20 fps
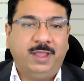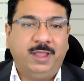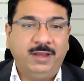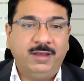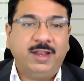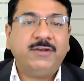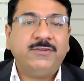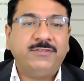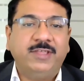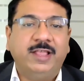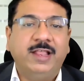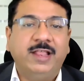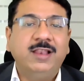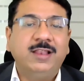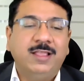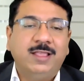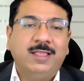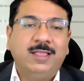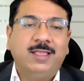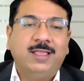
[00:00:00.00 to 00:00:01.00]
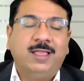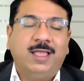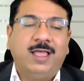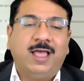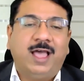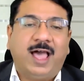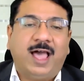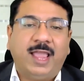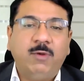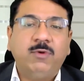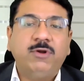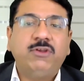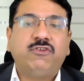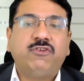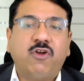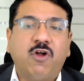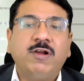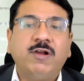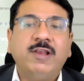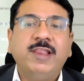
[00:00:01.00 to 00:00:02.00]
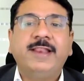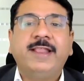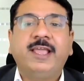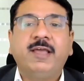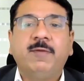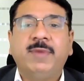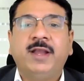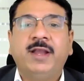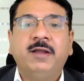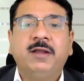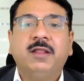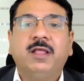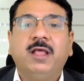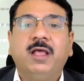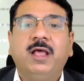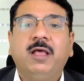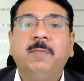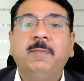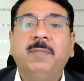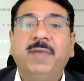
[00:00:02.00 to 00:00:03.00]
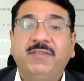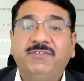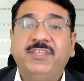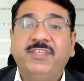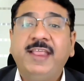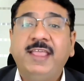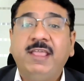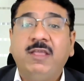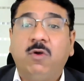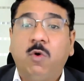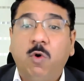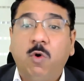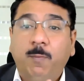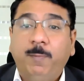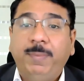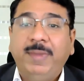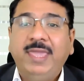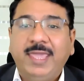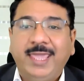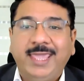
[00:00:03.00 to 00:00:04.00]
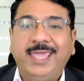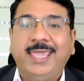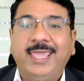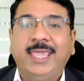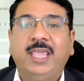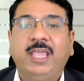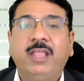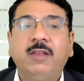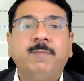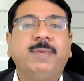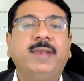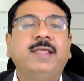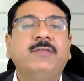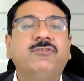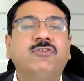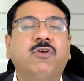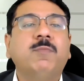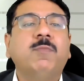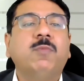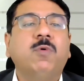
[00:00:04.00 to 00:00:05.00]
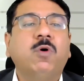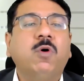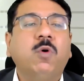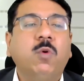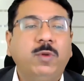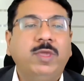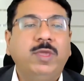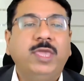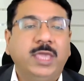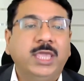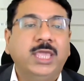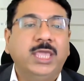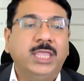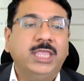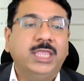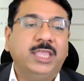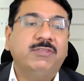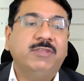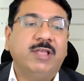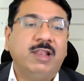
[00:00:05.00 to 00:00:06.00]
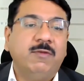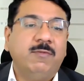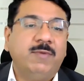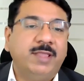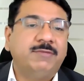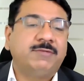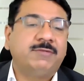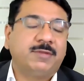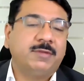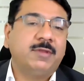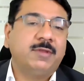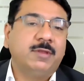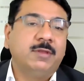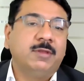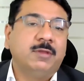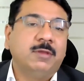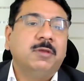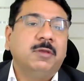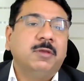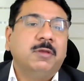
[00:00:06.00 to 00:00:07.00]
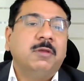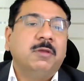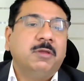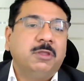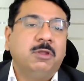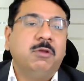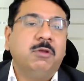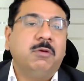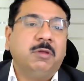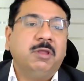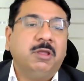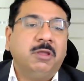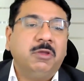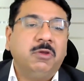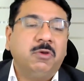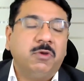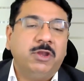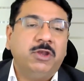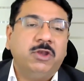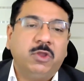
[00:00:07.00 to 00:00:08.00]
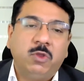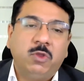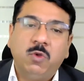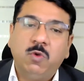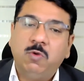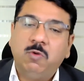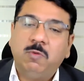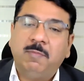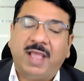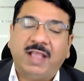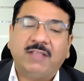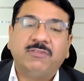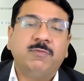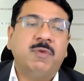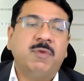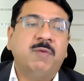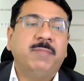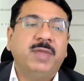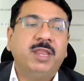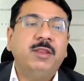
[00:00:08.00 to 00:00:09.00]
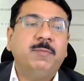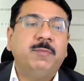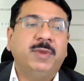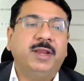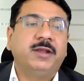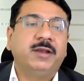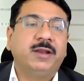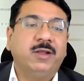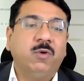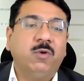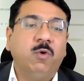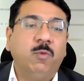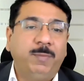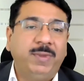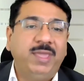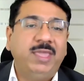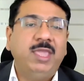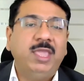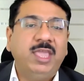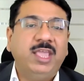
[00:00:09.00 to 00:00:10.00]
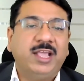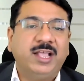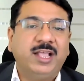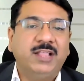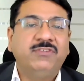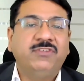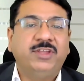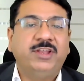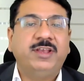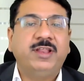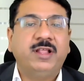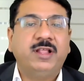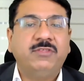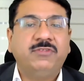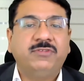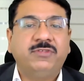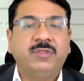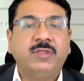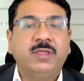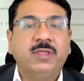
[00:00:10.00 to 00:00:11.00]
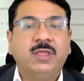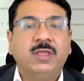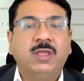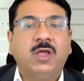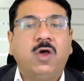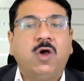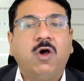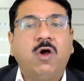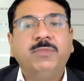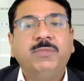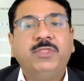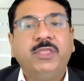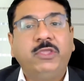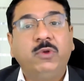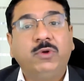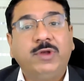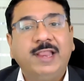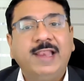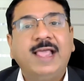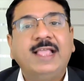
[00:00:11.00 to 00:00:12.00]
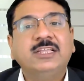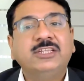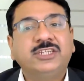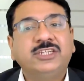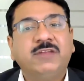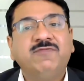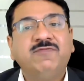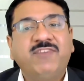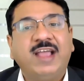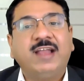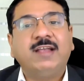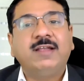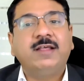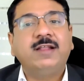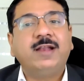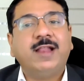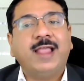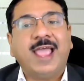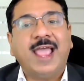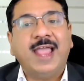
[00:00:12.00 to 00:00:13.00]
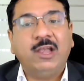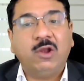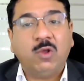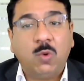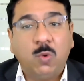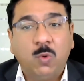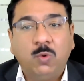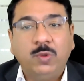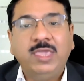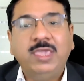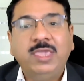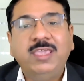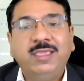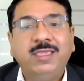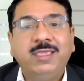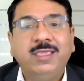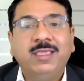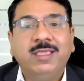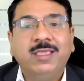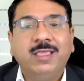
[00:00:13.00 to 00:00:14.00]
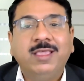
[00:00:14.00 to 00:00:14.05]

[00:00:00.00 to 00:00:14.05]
In a nutshell, I would strongly recommend measuring OPE in place of OEE is always, going to give maximum benefit. OPE considers of the utilization factor and OEE